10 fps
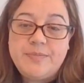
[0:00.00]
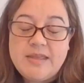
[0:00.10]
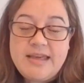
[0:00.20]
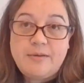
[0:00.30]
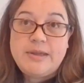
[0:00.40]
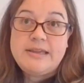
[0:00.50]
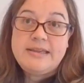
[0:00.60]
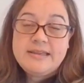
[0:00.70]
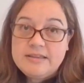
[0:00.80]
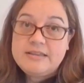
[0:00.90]
that we
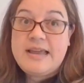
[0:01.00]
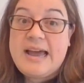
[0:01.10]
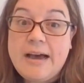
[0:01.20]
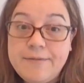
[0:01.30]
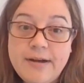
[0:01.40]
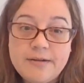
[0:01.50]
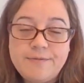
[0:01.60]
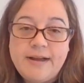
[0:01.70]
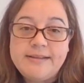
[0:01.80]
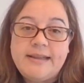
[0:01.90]
have a
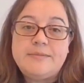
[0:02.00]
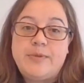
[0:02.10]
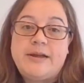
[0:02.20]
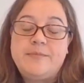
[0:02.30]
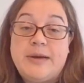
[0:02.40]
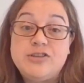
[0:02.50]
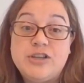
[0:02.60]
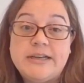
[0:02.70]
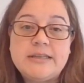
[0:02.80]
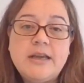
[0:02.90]
finite
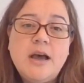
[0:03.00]
budget,